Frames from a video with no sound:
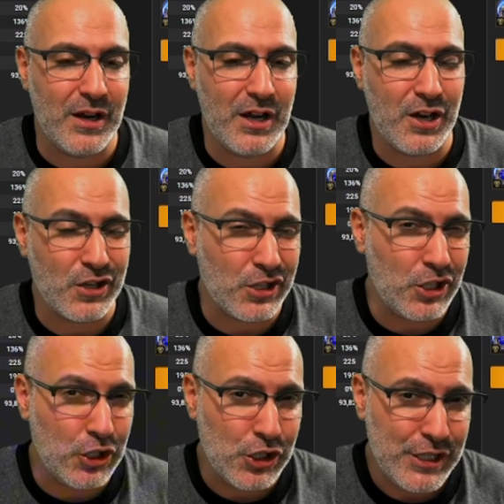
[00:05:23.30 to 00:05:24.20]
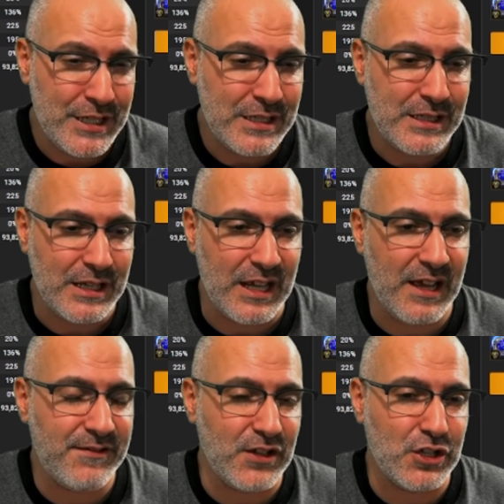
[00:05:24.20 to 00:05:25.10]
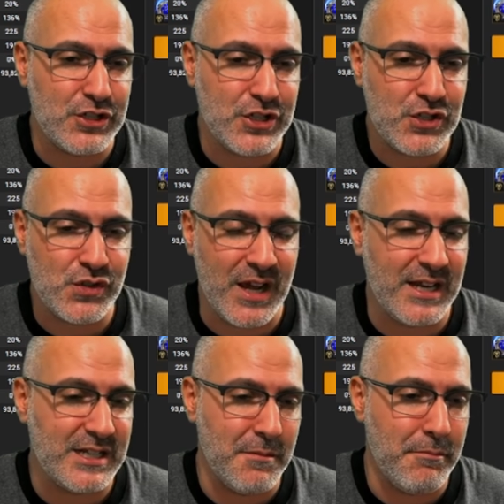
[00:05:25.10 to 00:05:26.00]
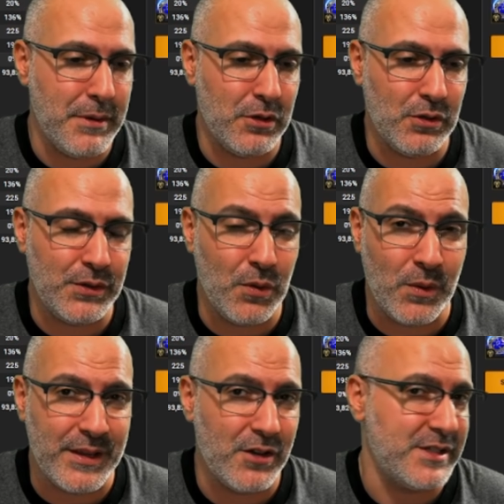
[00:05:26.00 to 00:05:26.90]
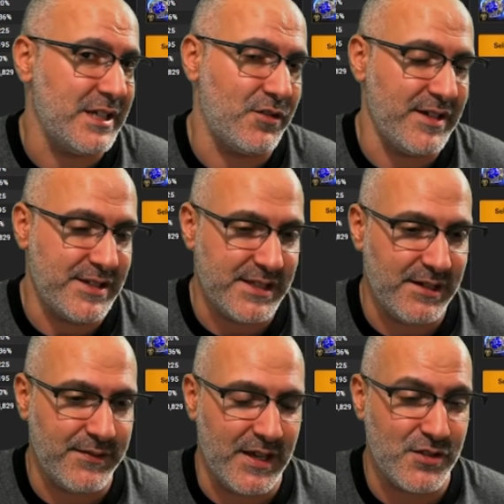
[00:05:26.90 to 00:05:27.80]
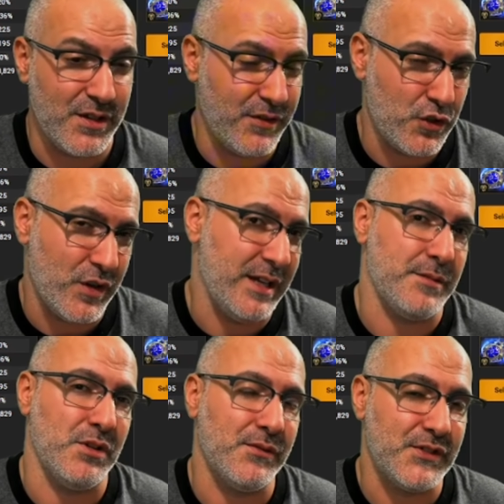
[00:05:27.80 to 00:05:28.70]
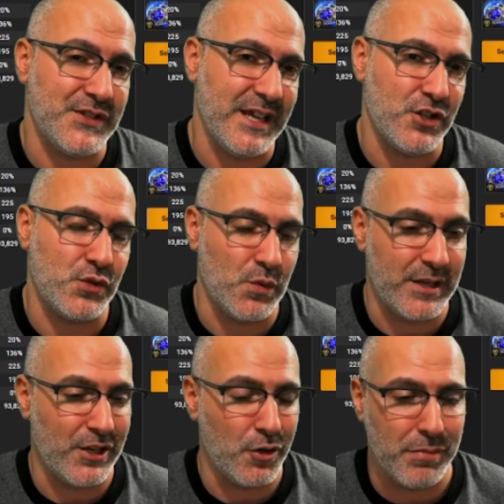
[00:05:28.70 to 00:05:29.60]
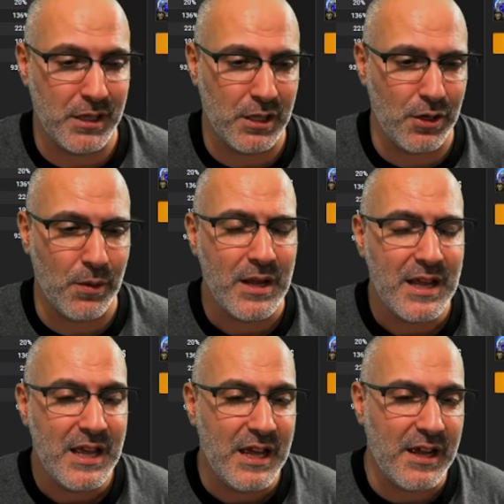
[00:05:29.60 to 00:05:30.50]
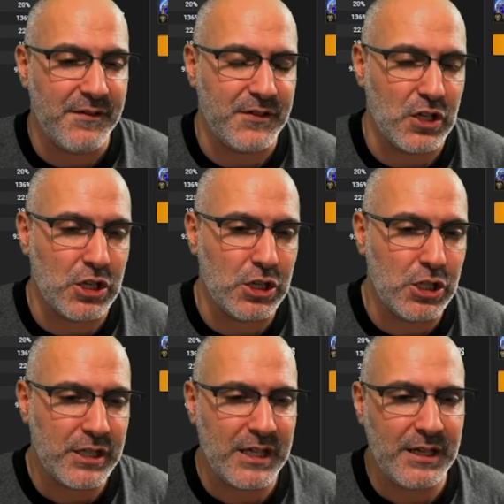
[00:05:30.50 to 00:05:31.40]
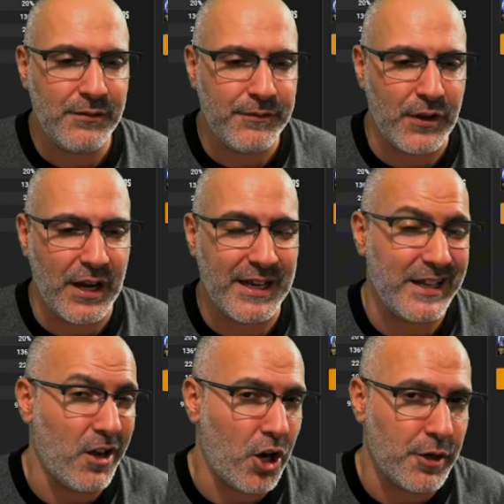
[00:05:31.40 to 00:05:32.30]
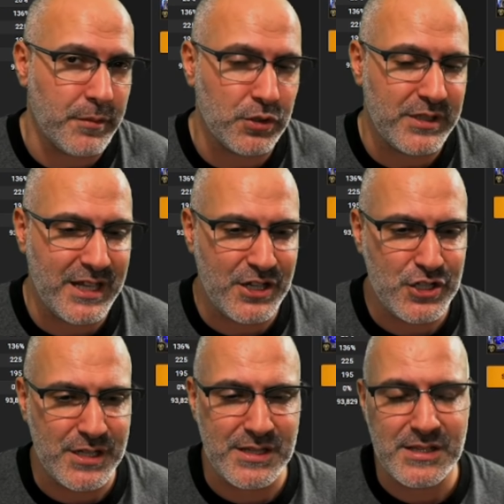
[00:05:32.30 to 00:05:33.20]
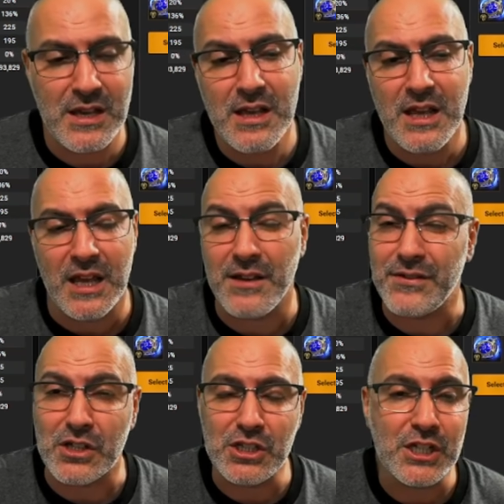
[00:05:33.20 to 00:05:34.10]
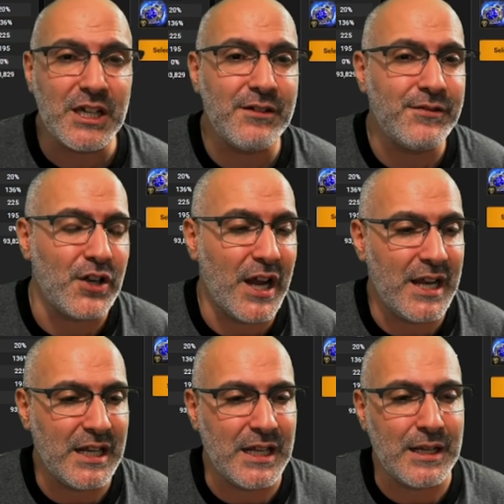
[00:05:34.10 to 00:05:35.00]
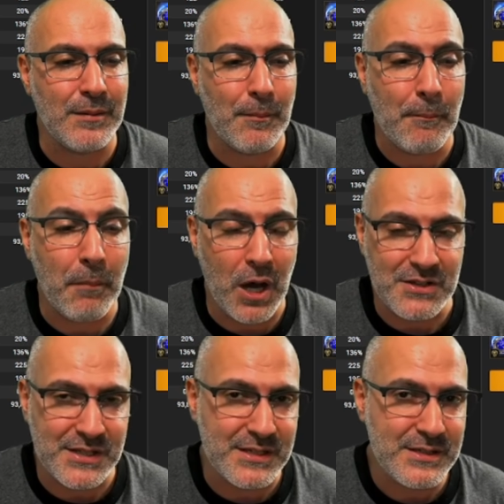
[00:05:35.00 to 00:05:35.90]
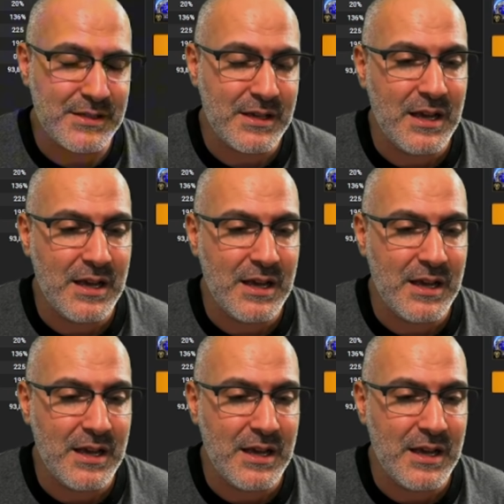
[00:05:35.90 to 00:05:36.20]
are good if you're just trying to build without decreased defense. So if you're trying to build for stage twenty or below, if you're looking for any hard mode dungeons, if you're looking for any bosses,